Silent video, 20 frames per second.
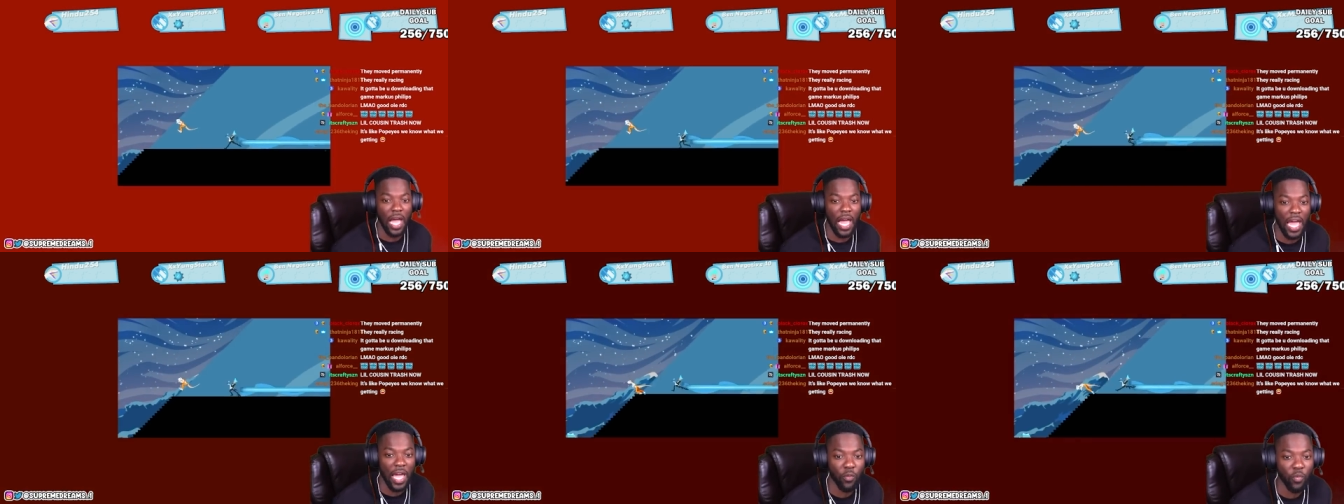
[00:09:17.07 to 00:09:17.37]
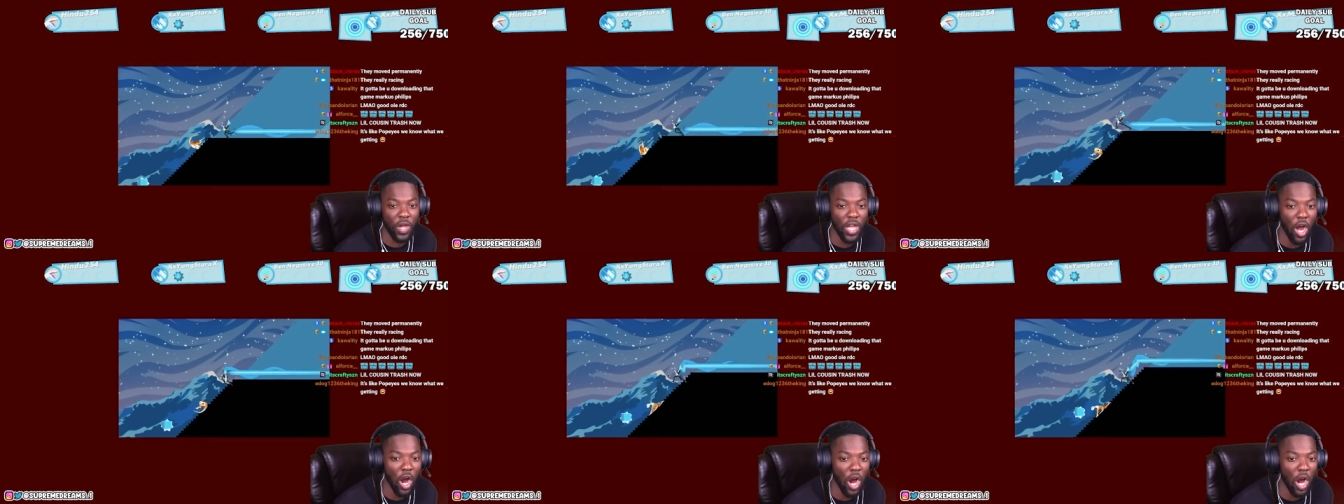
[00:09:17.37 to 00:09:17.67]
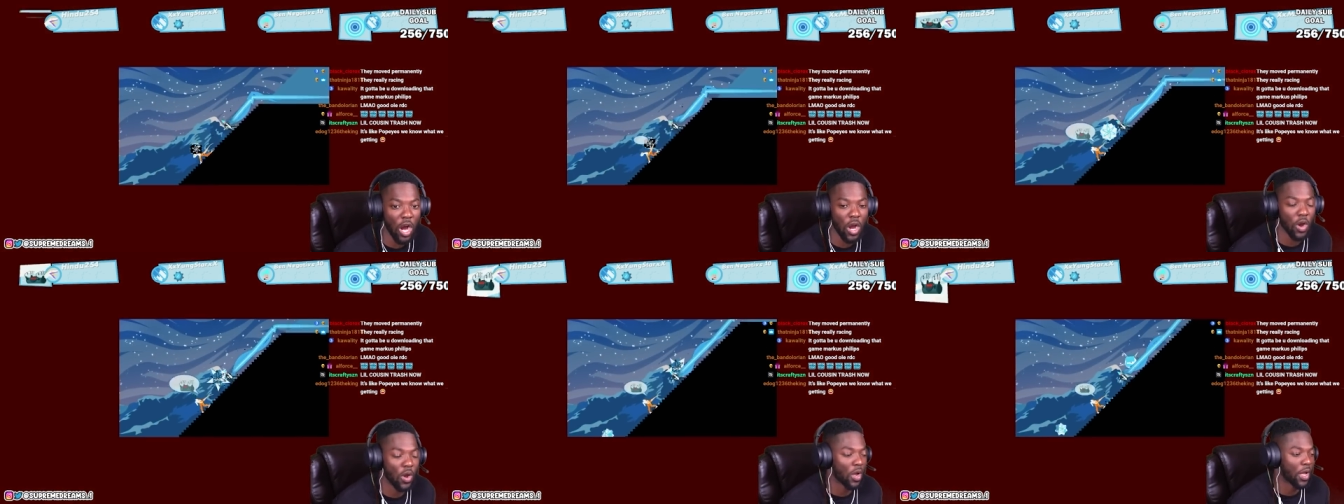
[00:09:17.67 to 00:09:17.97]
hey, we
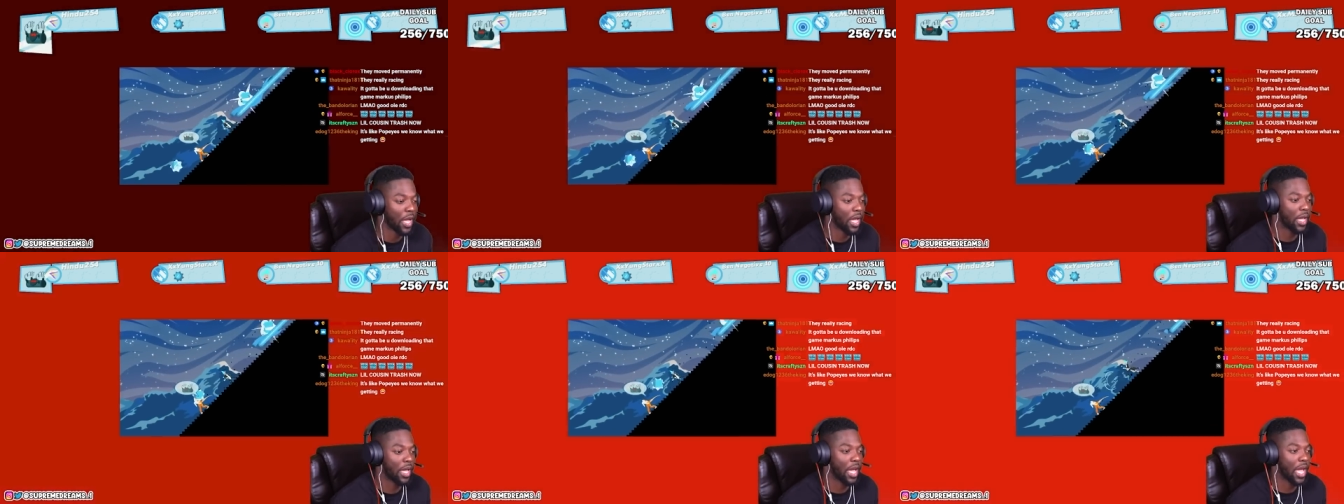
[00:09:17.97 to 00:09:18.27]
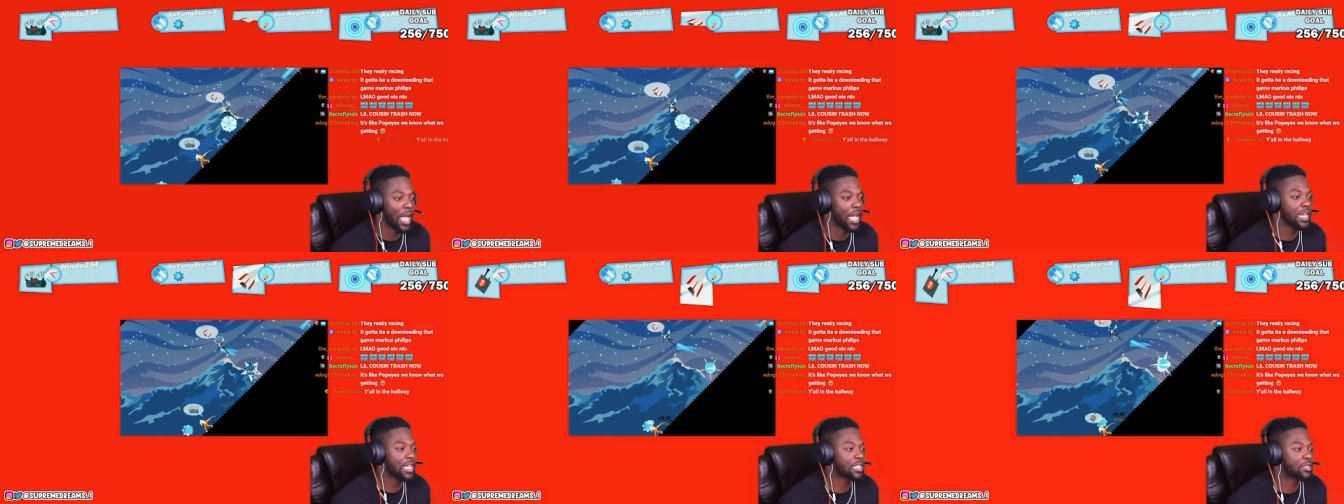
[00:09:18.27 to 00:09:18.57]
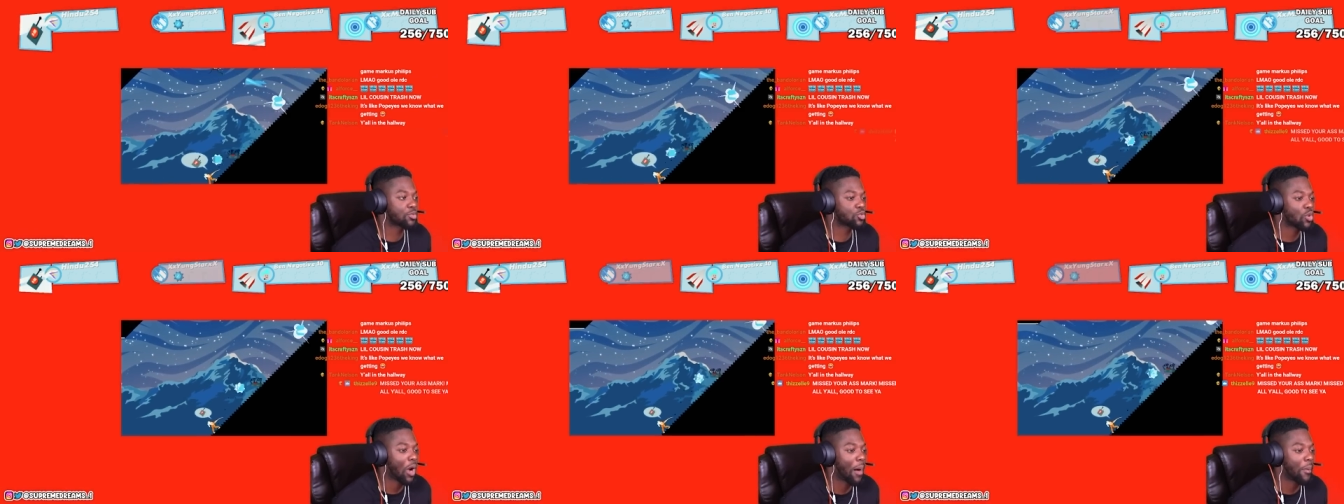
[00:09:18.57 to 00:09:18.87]
are 80
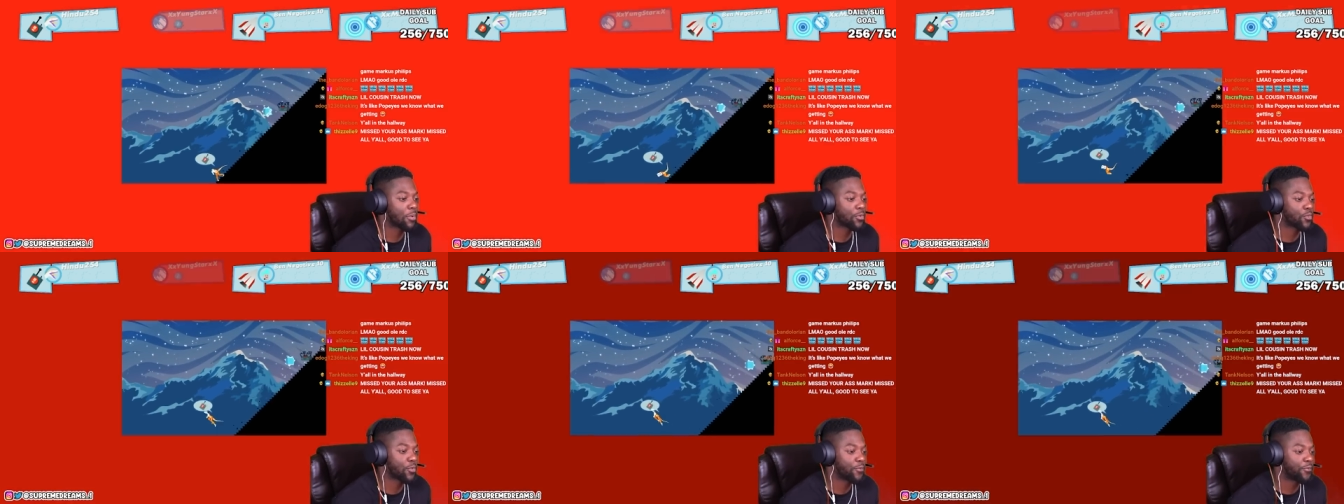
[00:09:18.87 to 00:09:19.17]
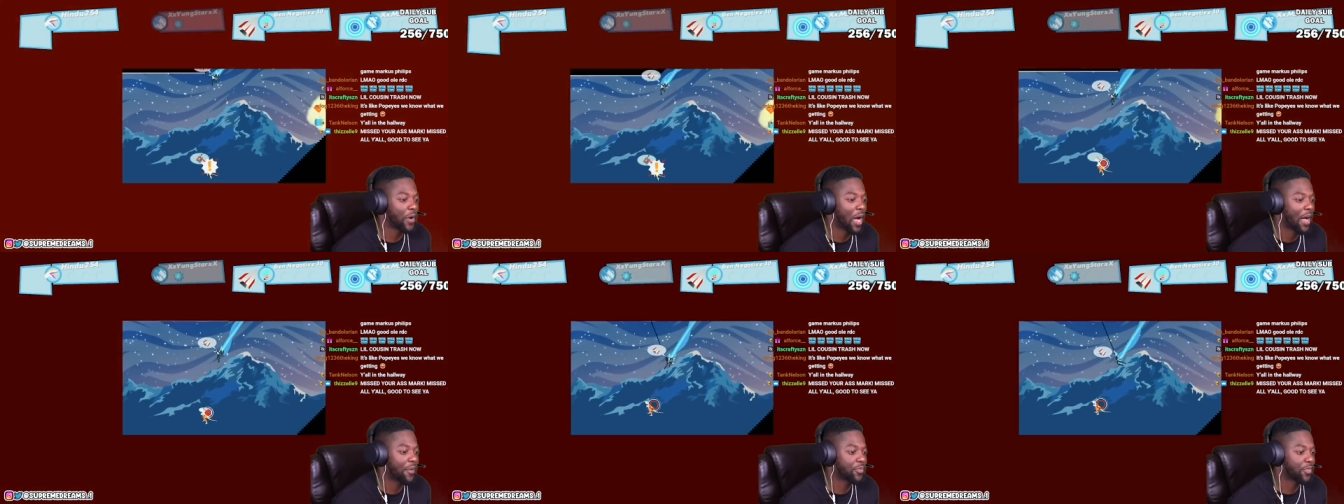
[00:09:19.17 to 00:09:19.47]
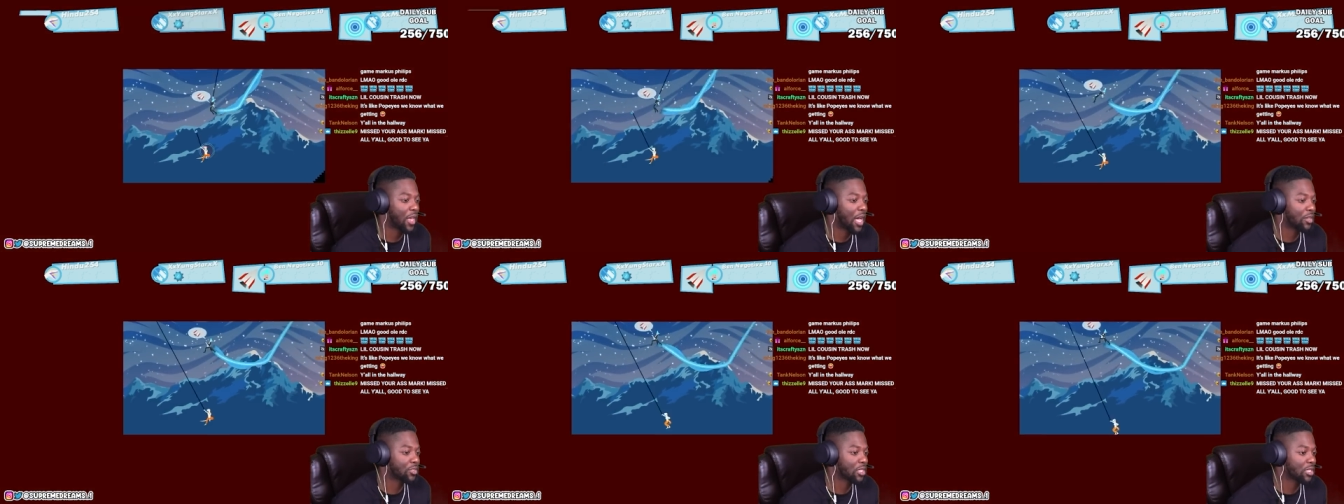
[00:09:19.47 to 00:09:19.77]
subscribers from
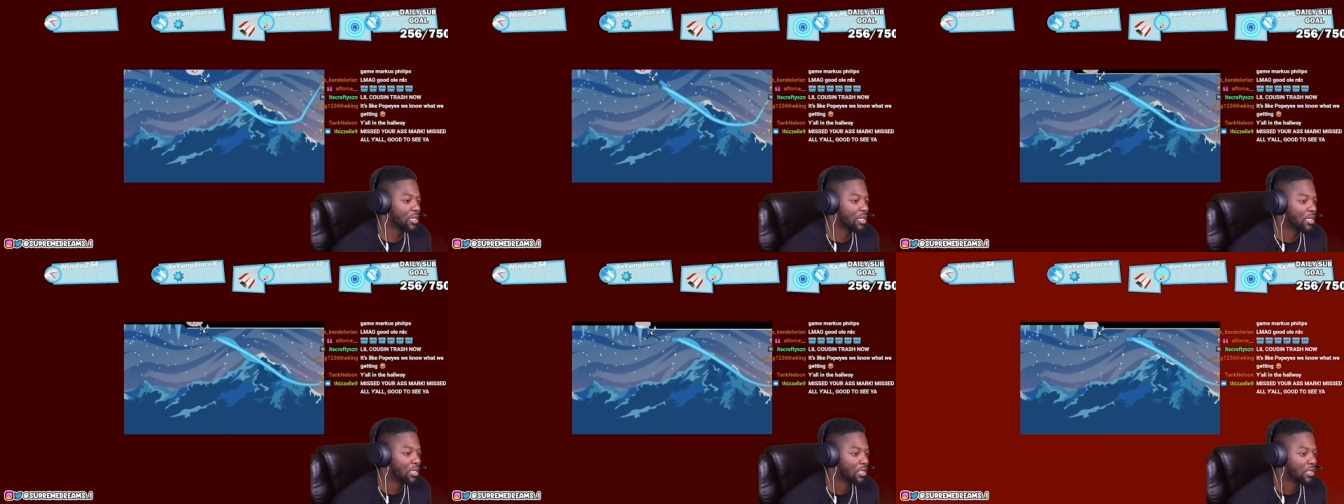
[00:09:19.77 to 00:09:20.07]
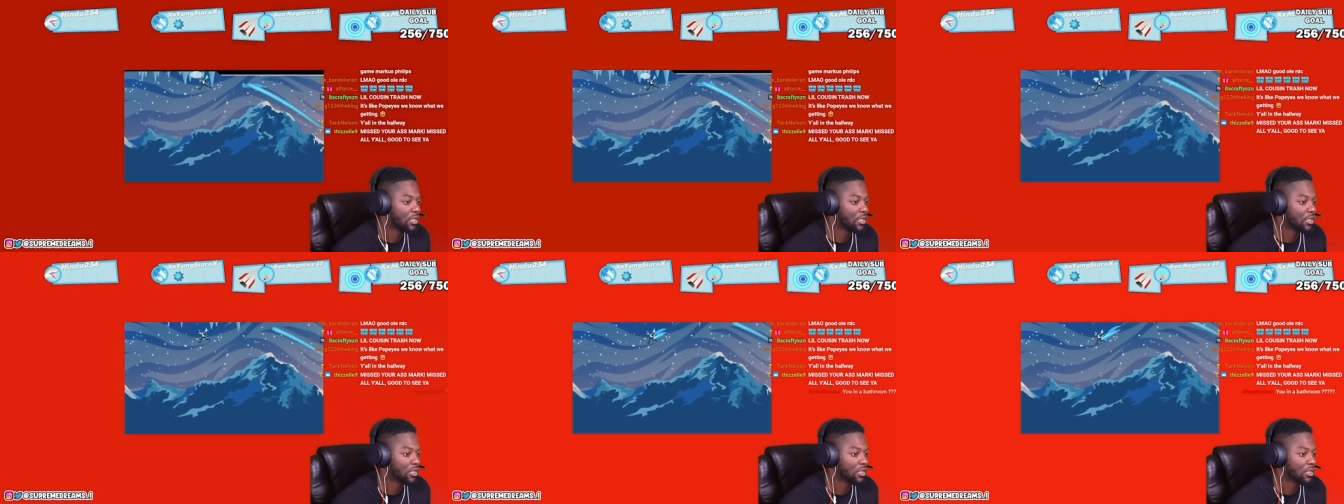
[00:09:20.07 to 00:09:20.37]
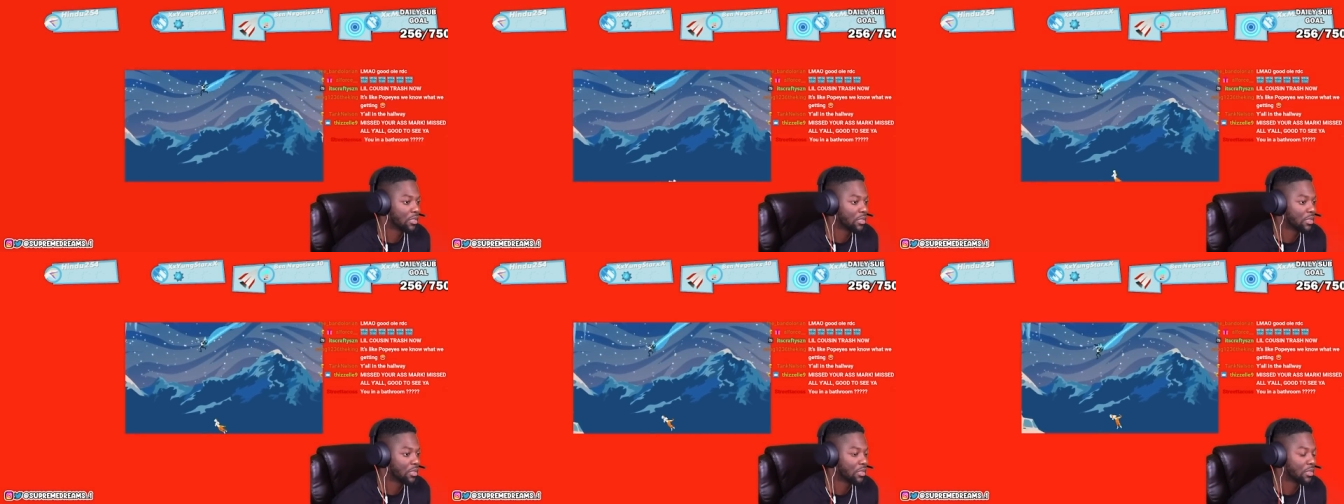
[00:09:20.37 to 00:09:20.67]
5,000.
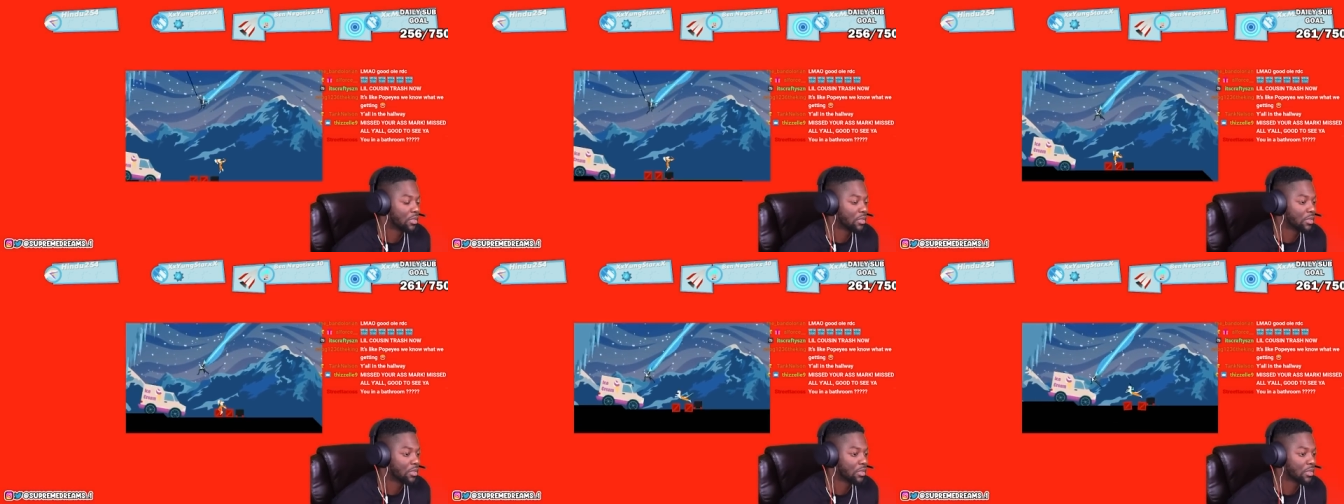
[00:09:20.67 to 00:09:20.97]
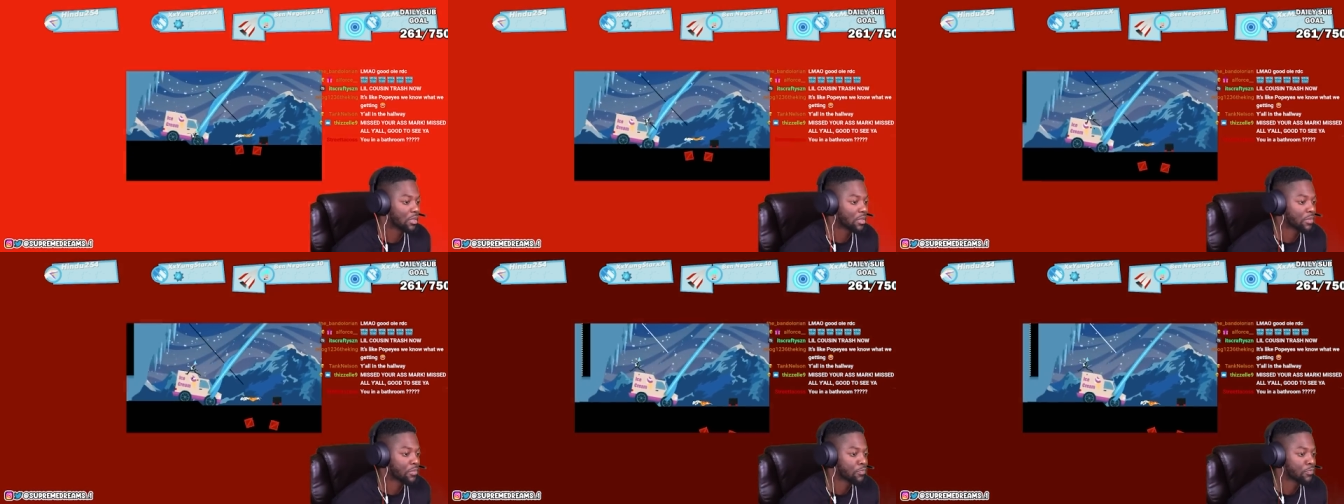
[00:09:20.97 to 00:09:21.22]
Hey.